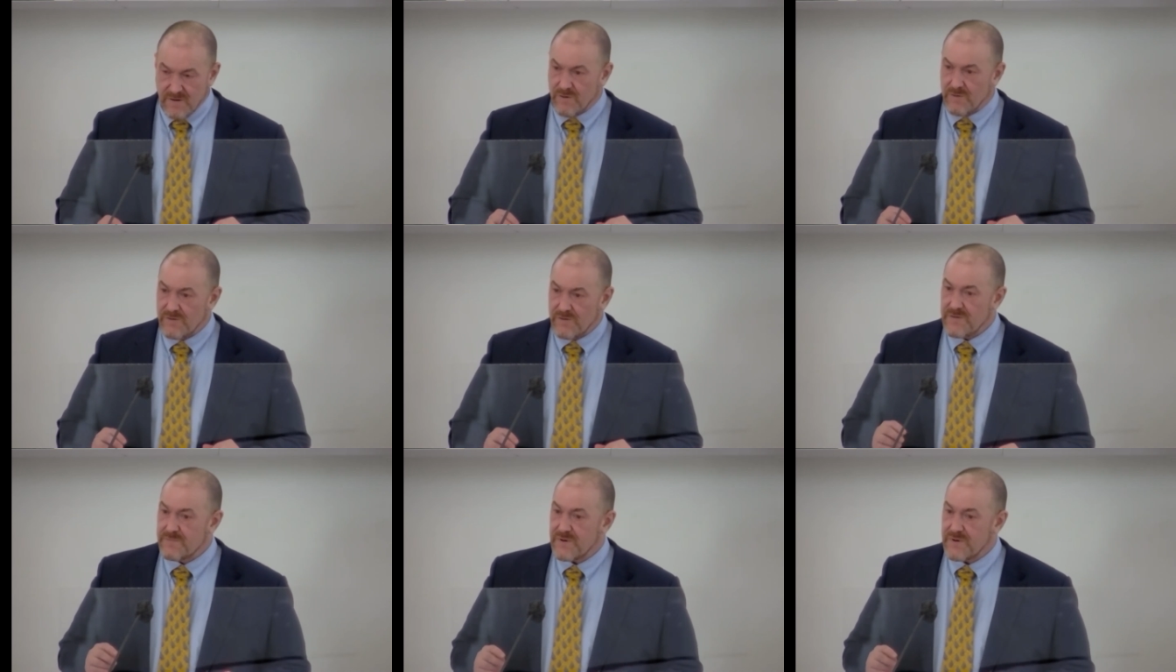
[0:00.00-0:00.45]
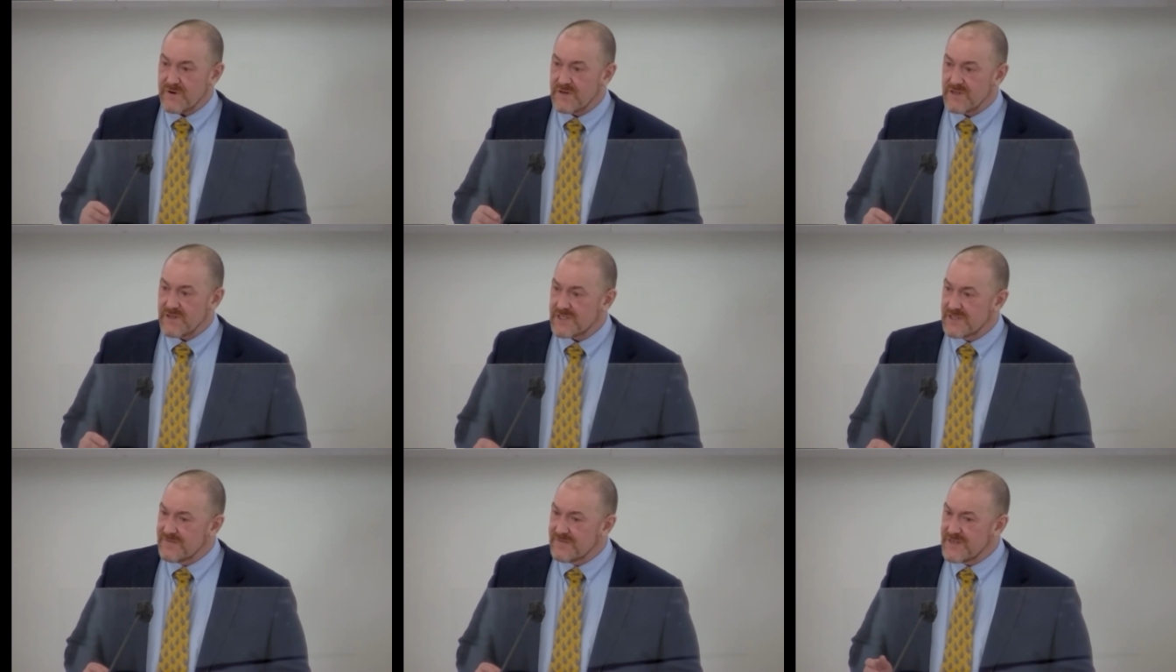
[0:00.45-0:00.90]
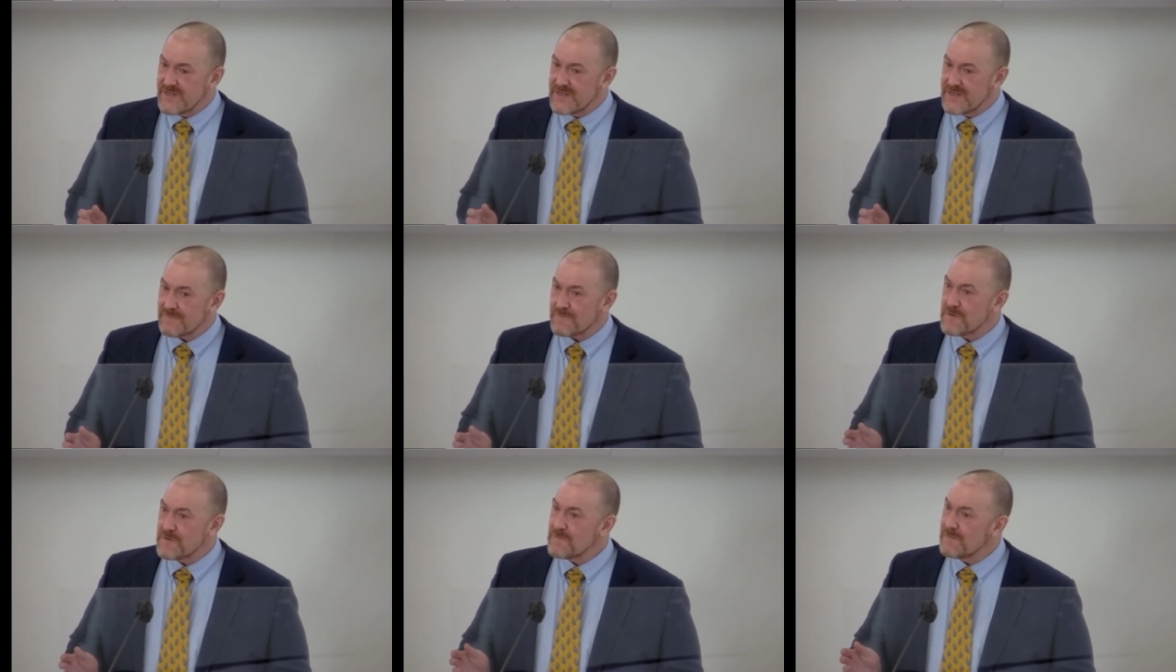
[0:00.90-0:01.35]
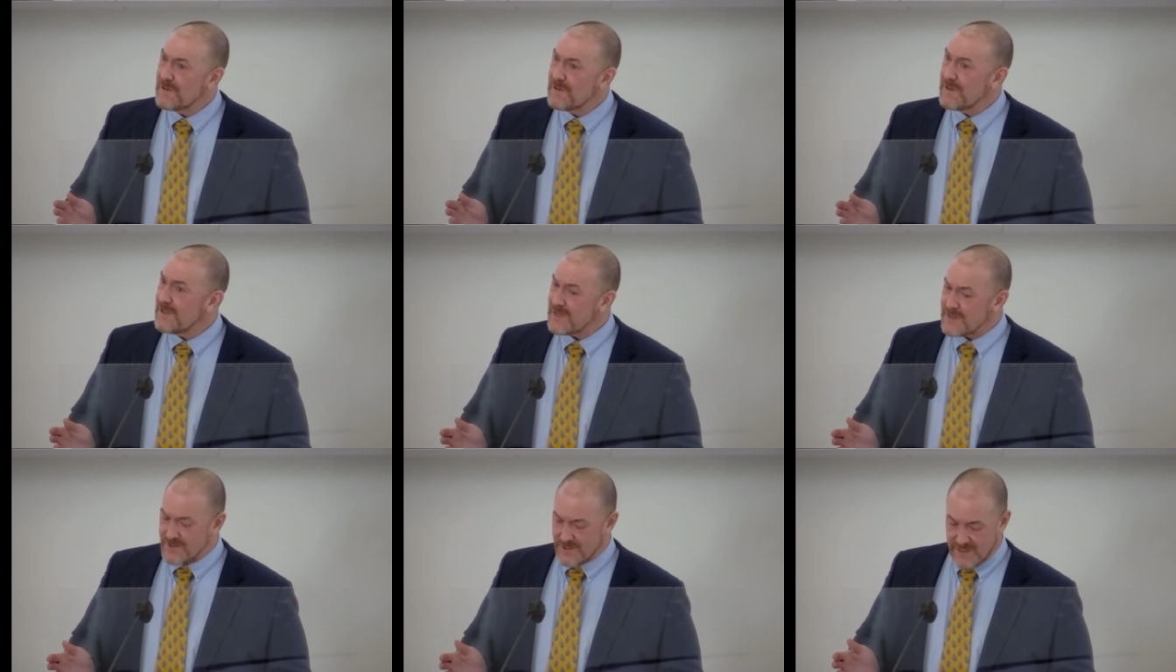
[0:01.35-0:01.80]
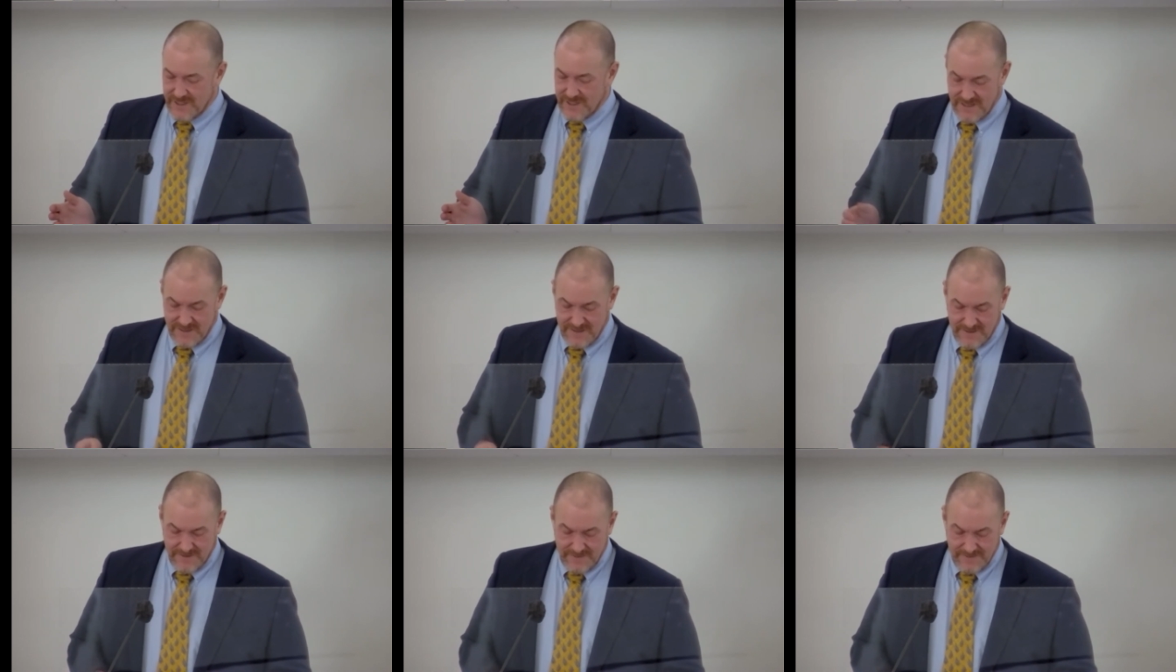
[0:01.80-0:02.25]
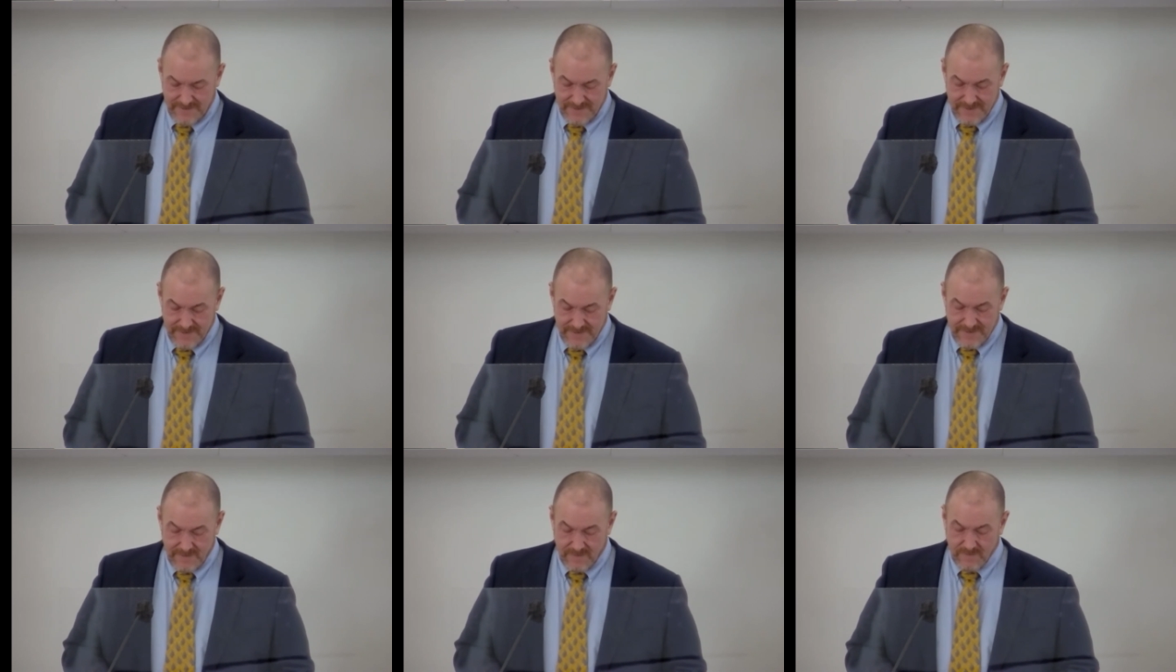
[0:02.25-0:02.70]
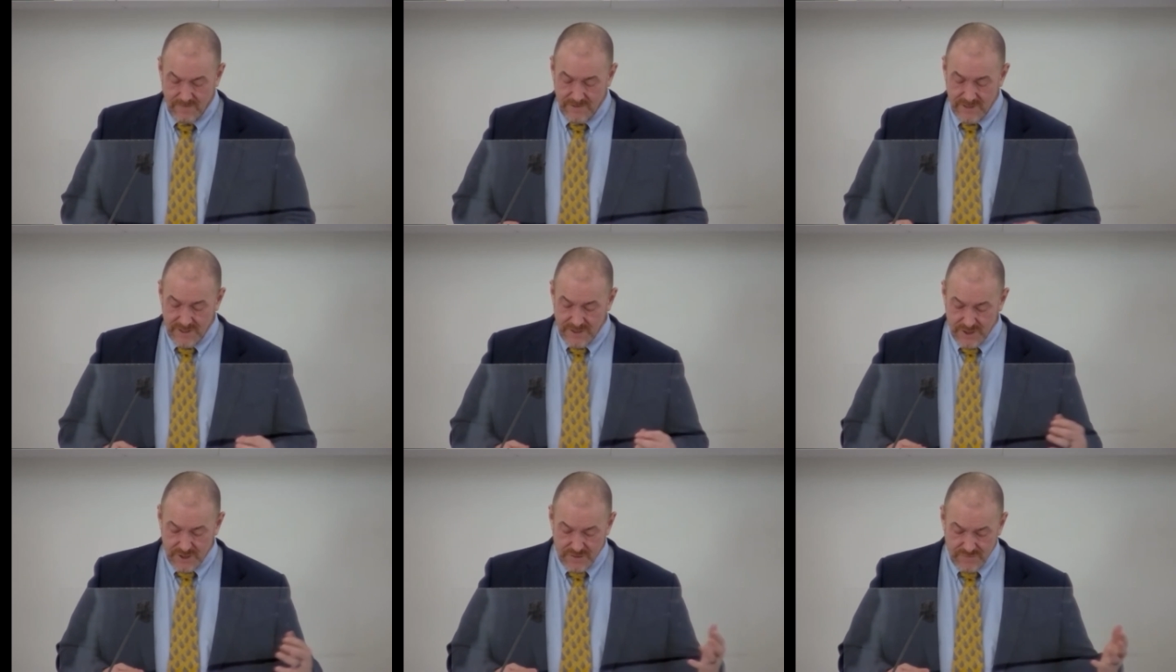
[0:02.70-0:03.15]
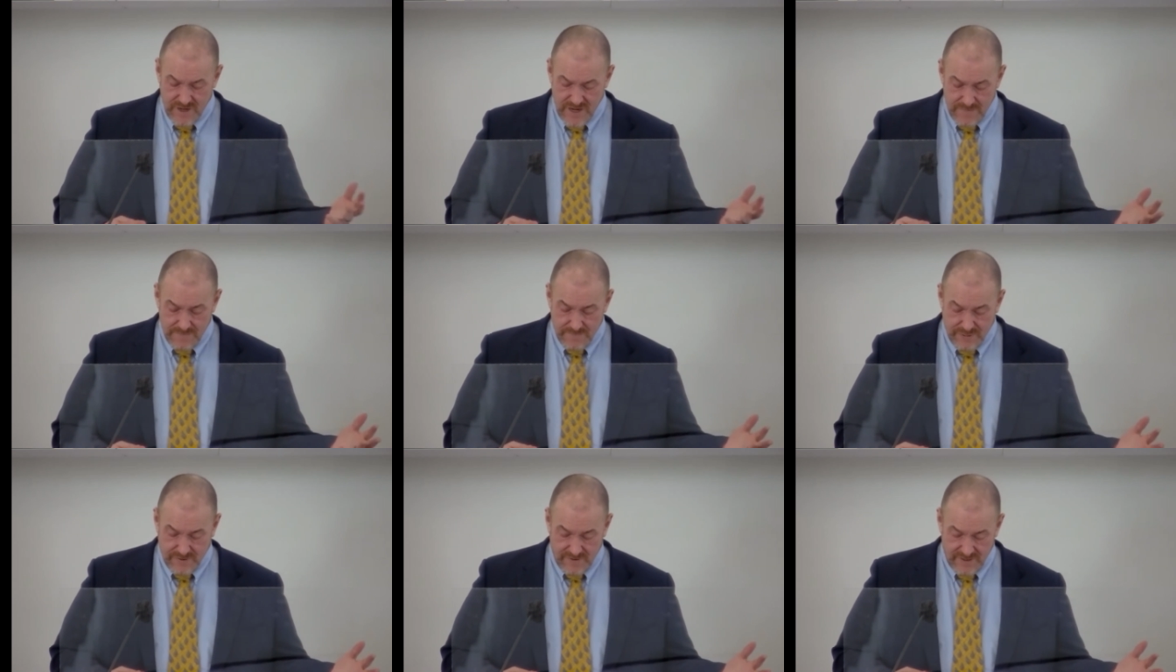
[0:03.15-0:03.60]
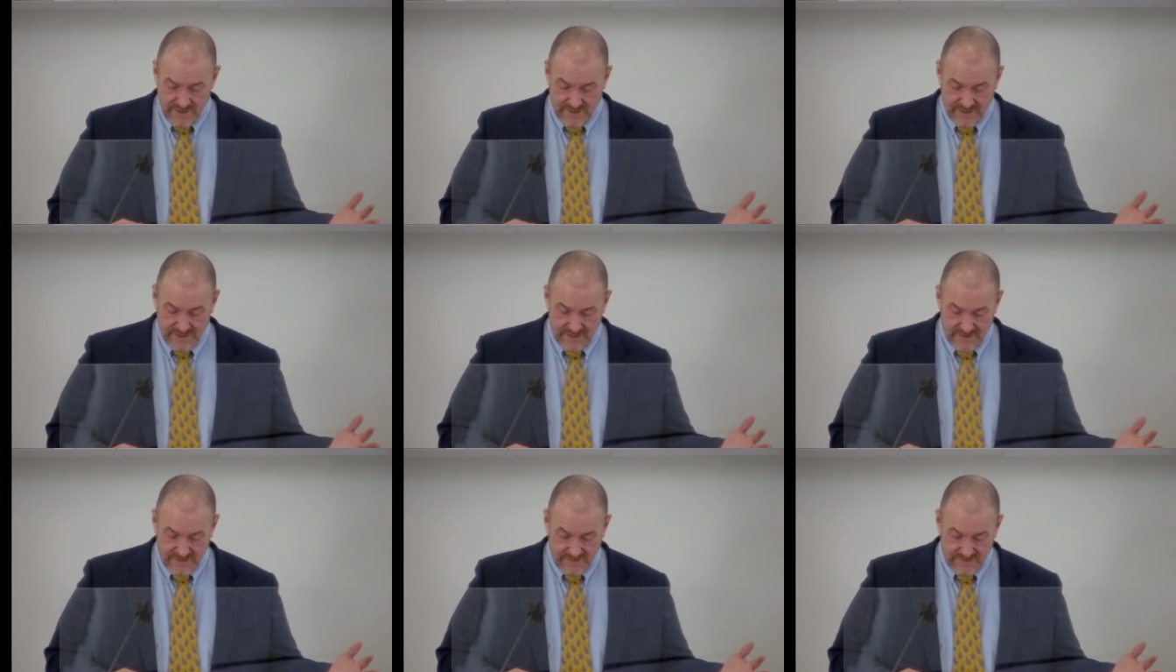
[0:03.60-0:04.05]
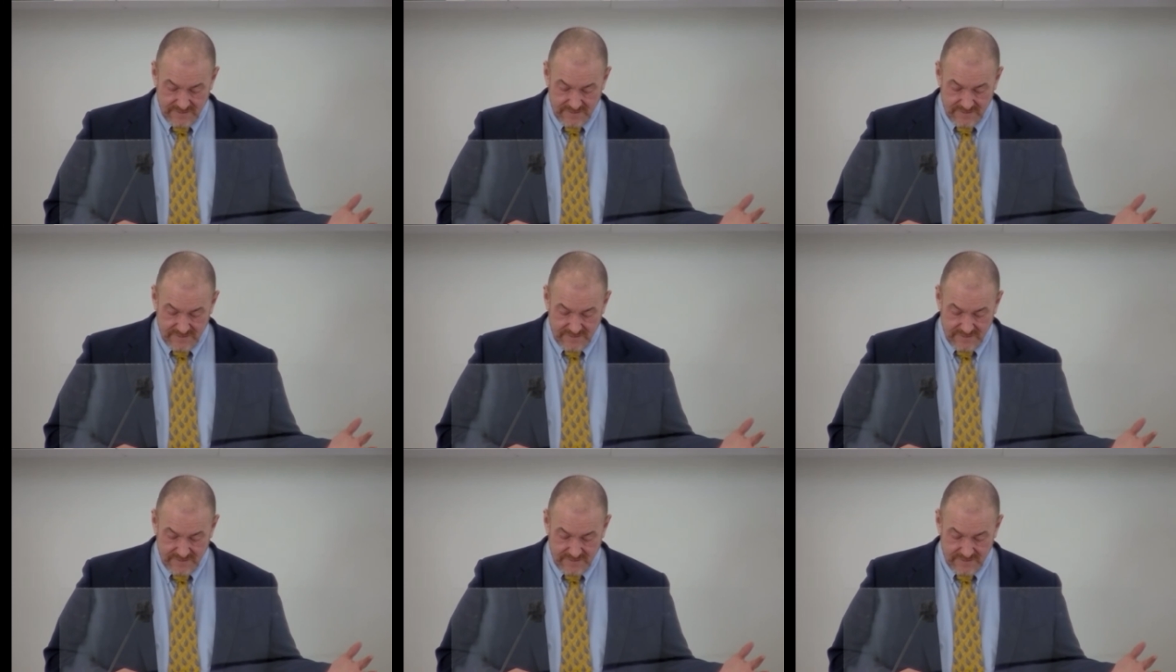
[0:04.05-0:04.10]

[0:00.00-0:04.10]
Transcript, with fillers: only person of a different religion, the only straight person.